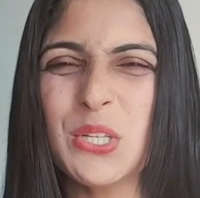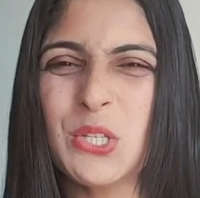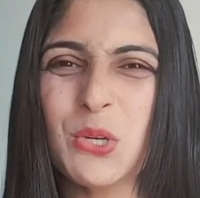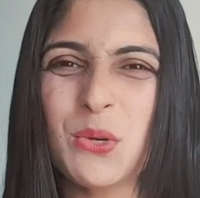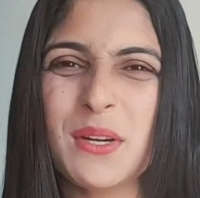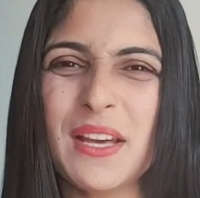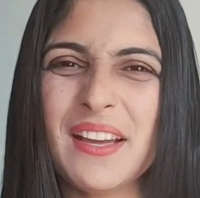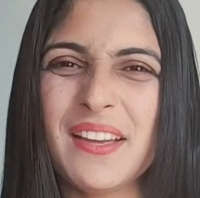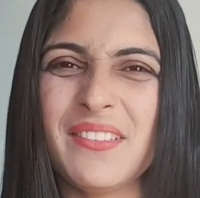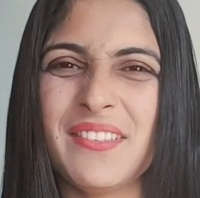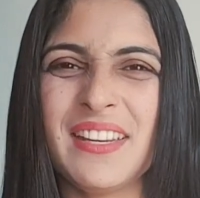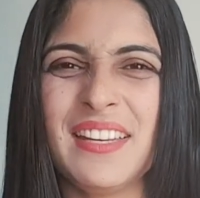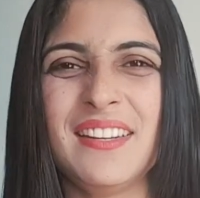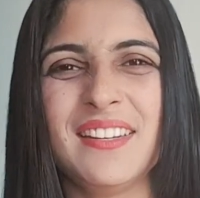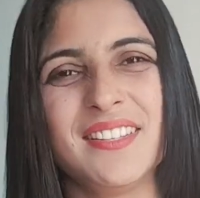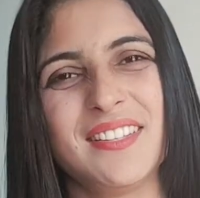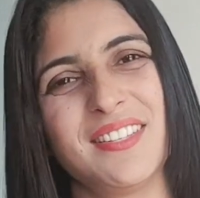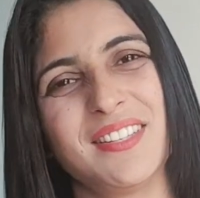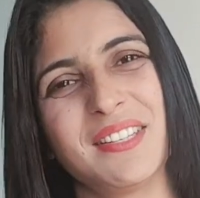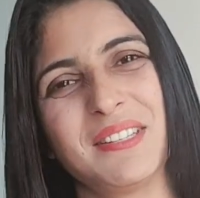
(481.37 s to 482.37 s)
should I
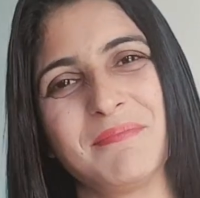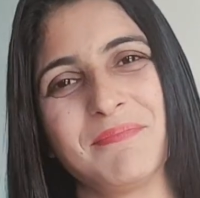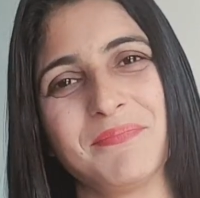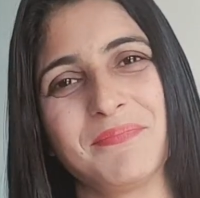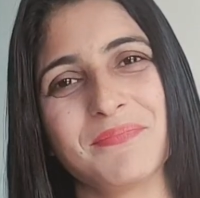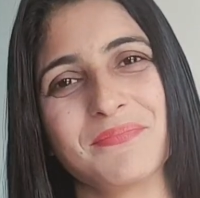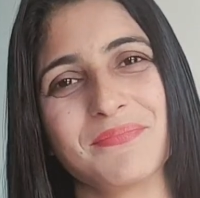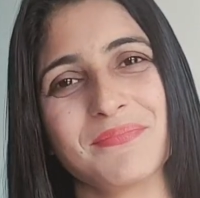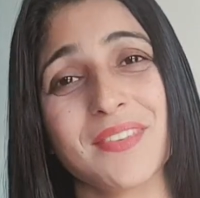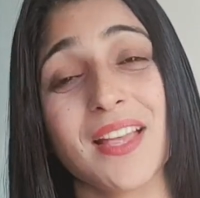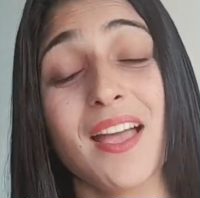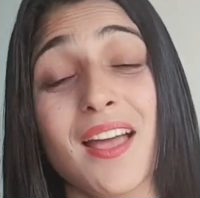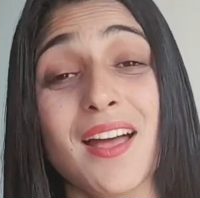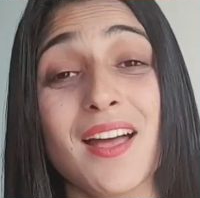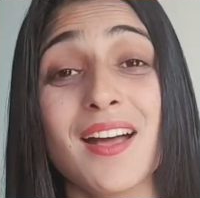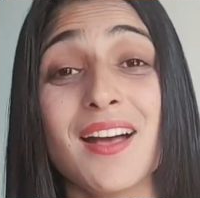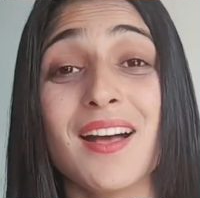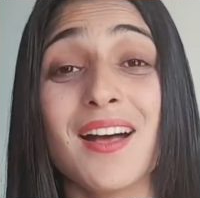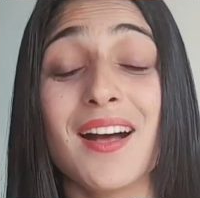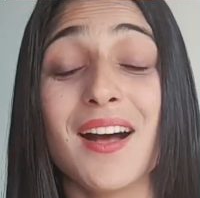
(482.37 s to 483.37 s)
read?
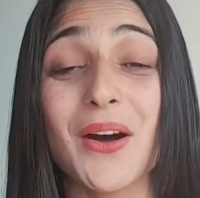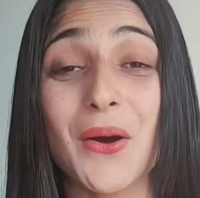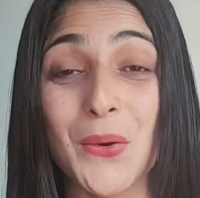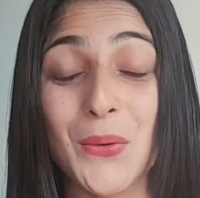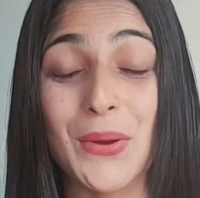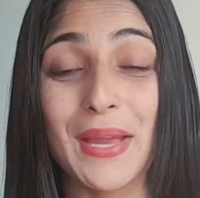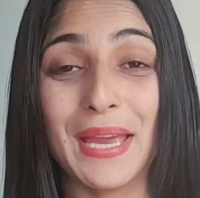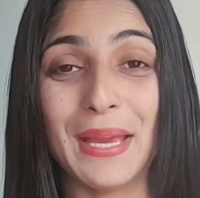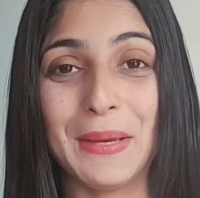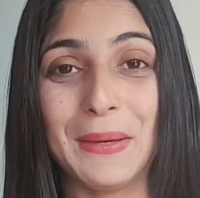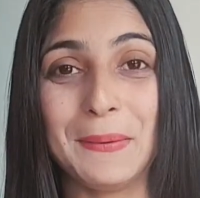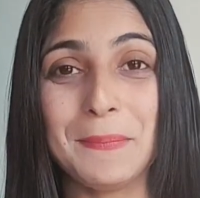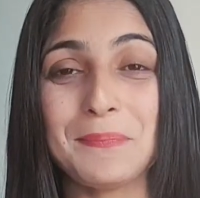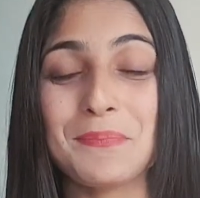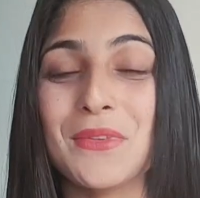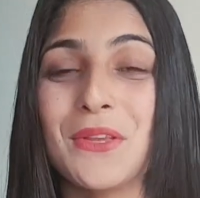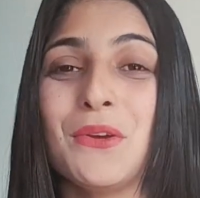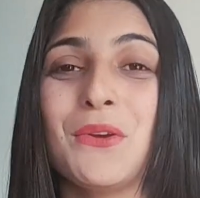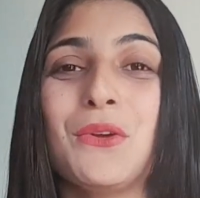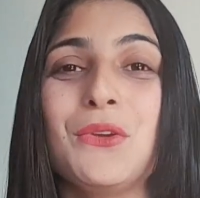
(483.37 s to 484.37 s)
Okay,
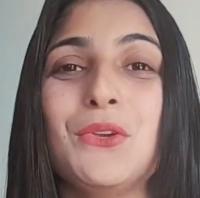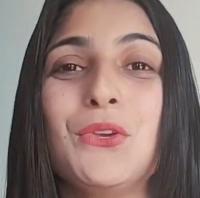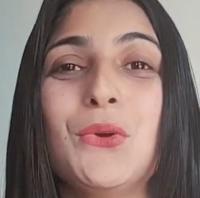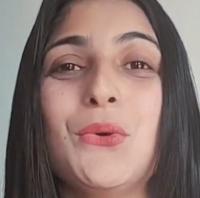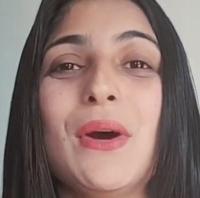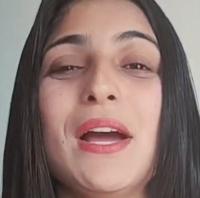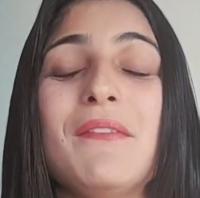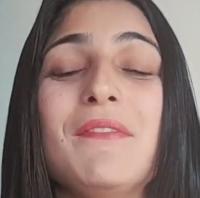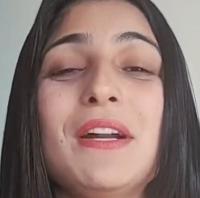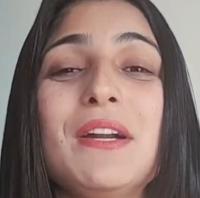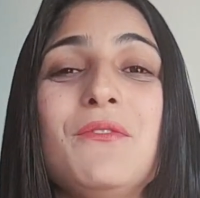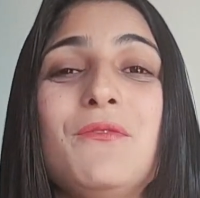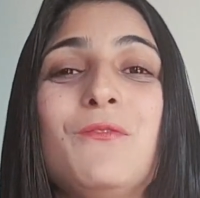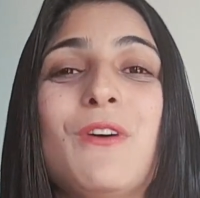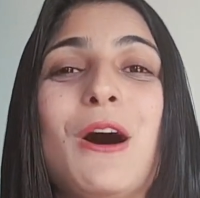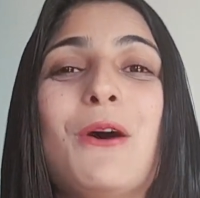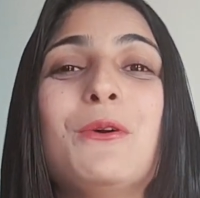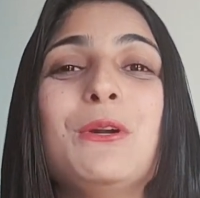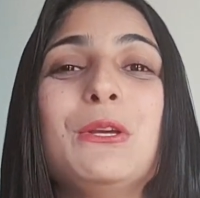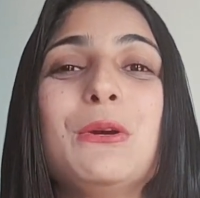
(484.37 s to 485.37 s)
you haven't
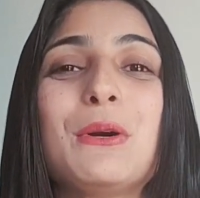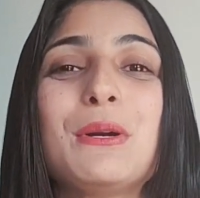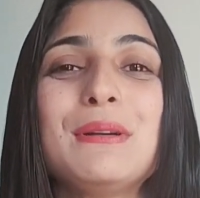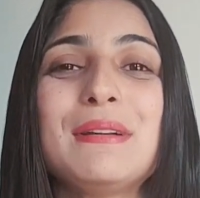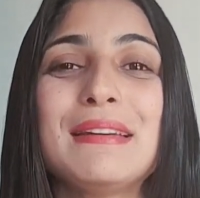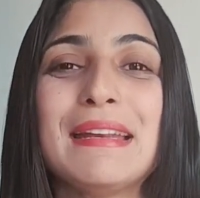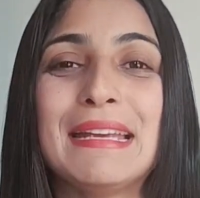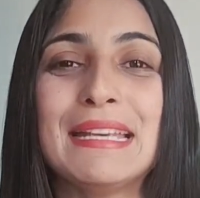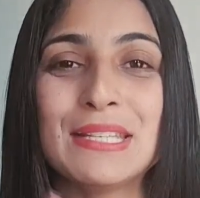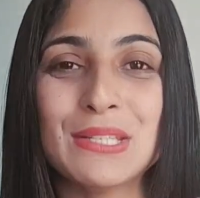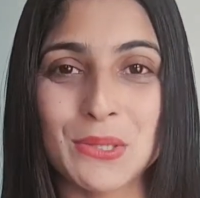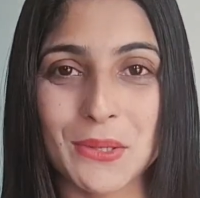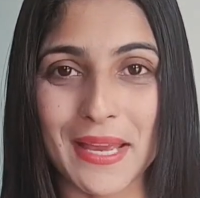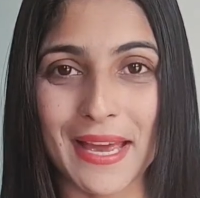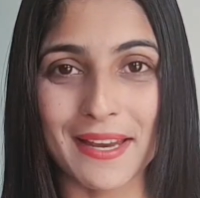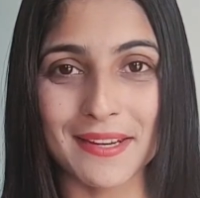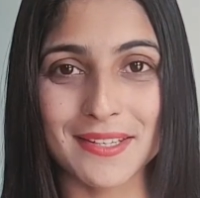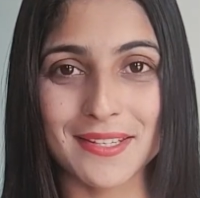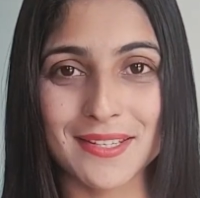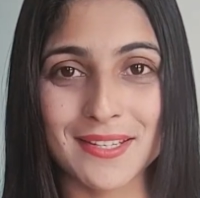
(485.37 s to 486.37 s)
found your taste
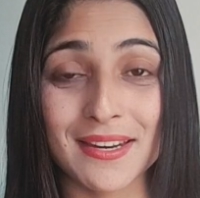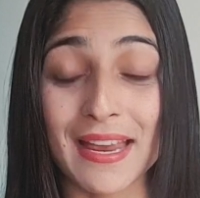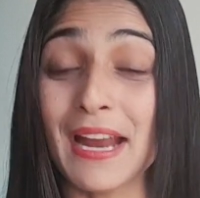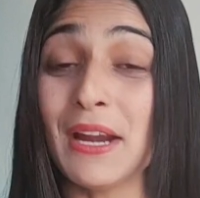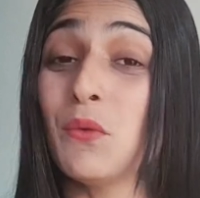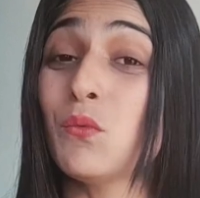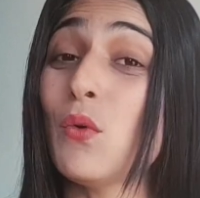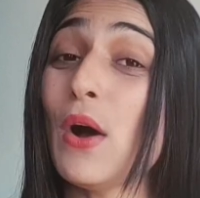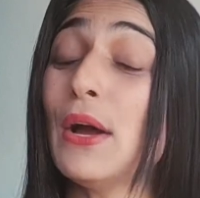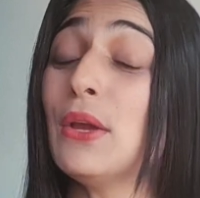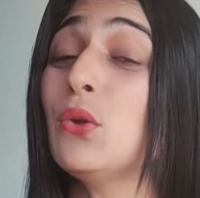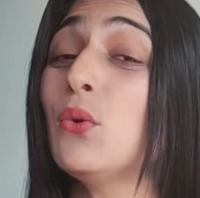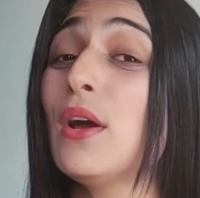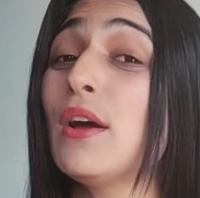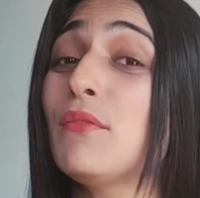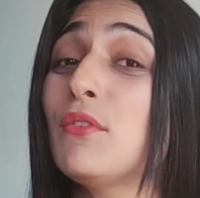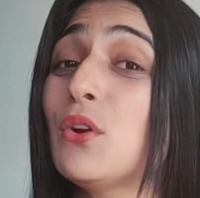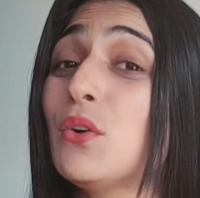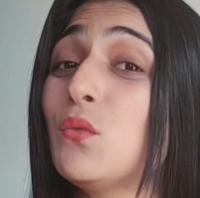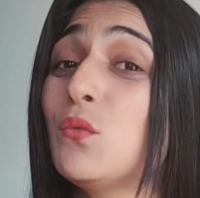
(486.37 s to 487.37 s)
yet. And why you
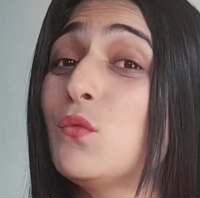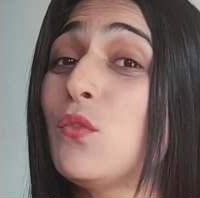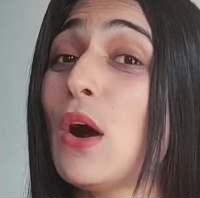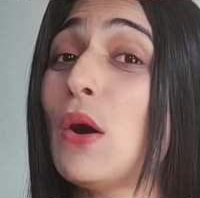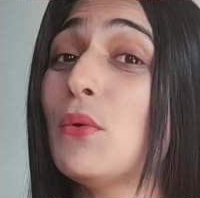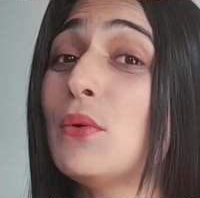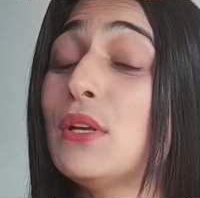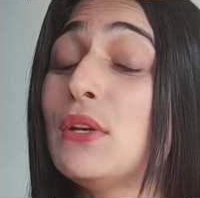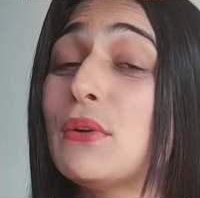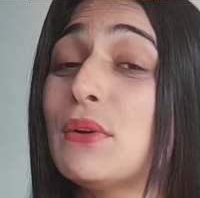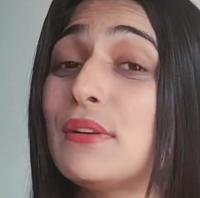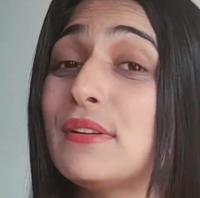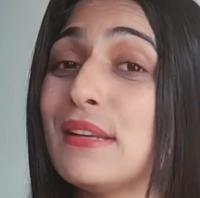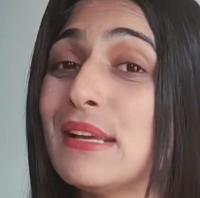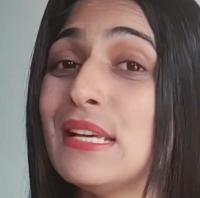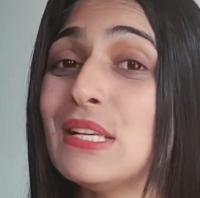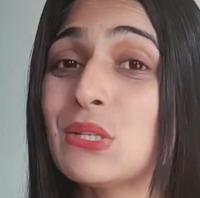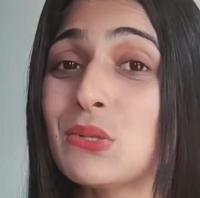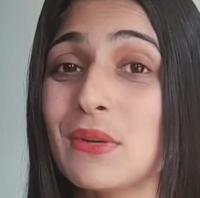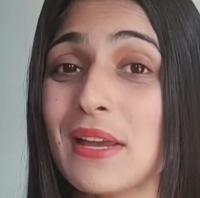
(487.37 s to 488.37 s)
have not found your
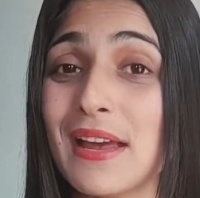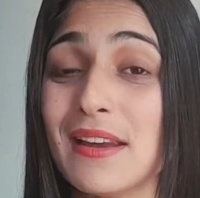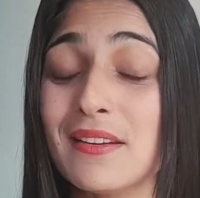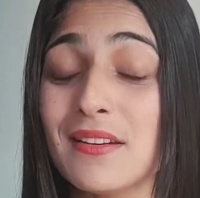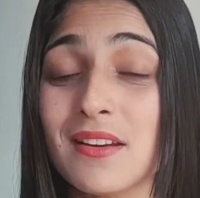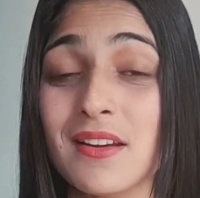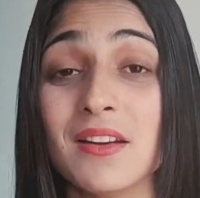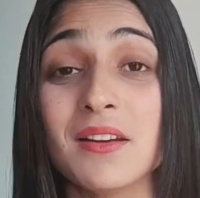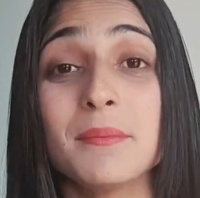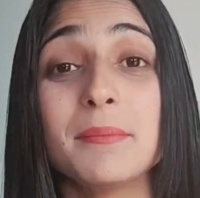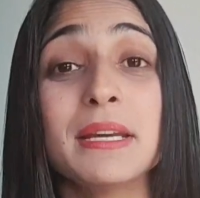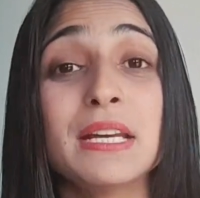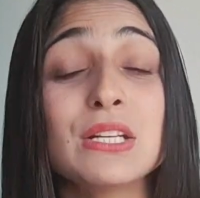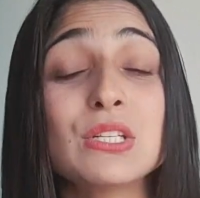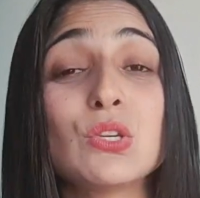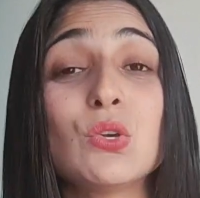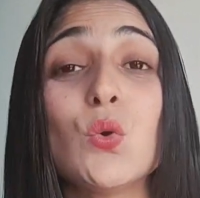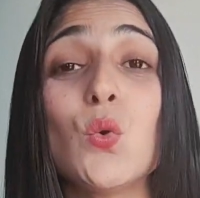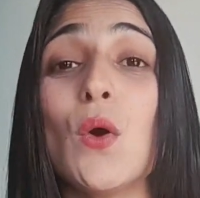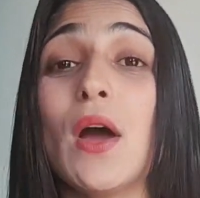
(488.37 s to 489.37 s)
taste yet?
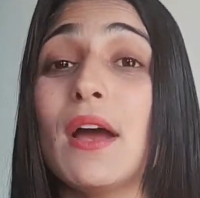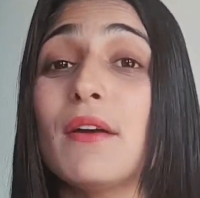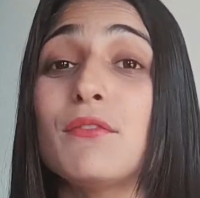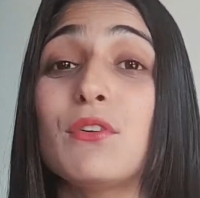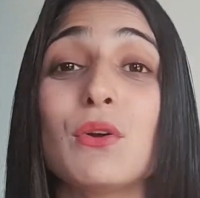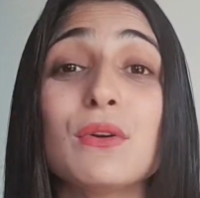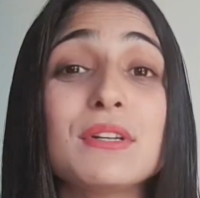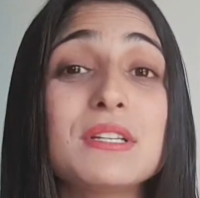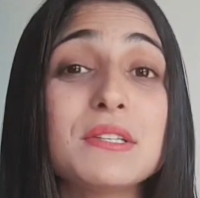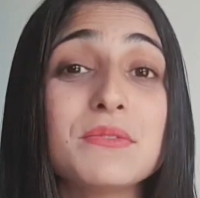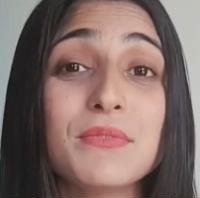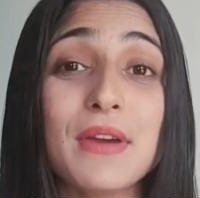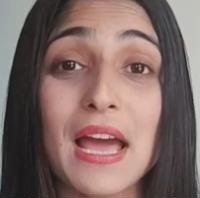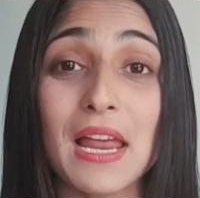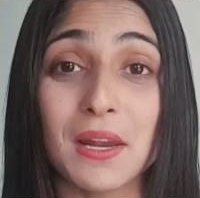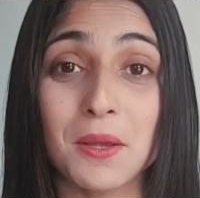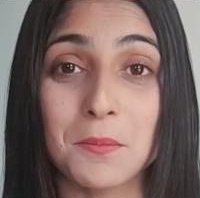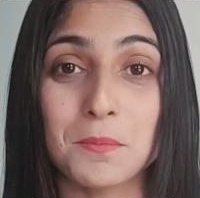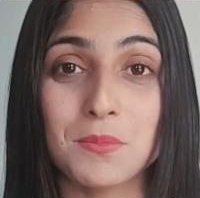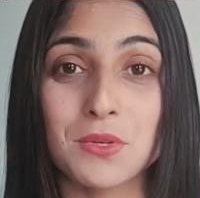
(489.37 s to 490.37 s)
Because you have not
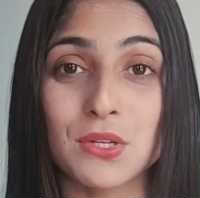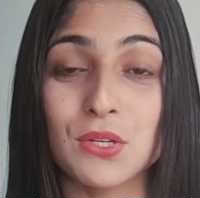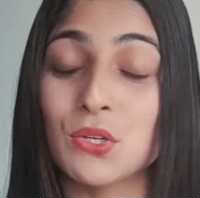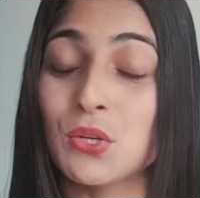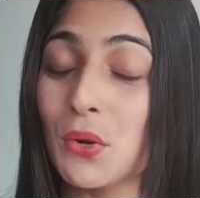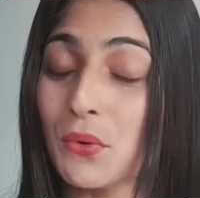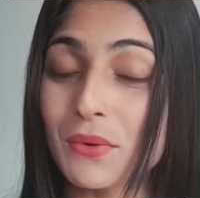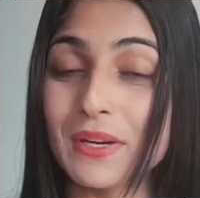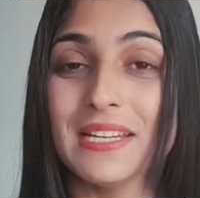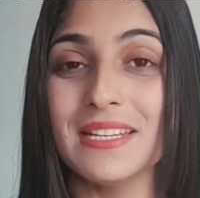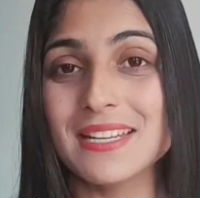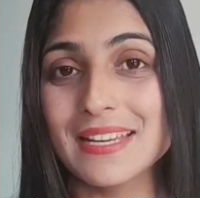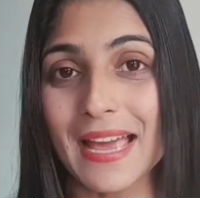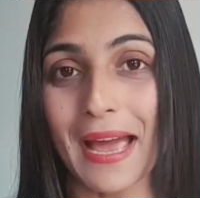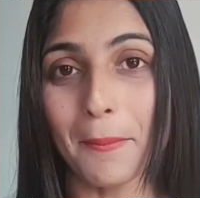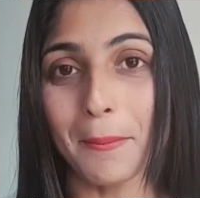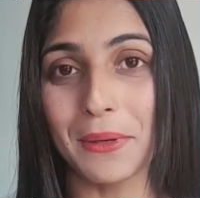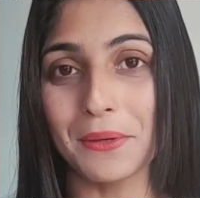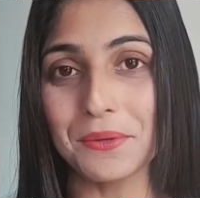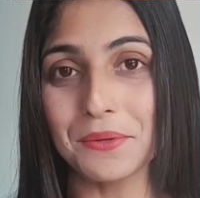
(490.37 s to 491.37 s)
developed your reading
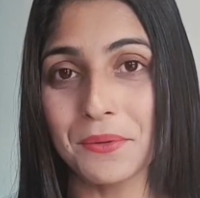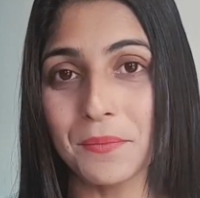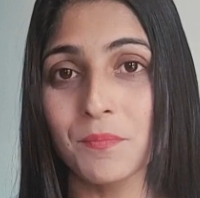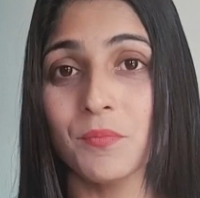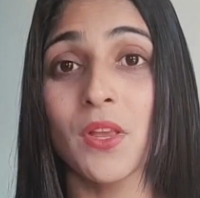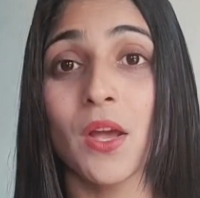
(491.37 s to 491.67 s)
habit.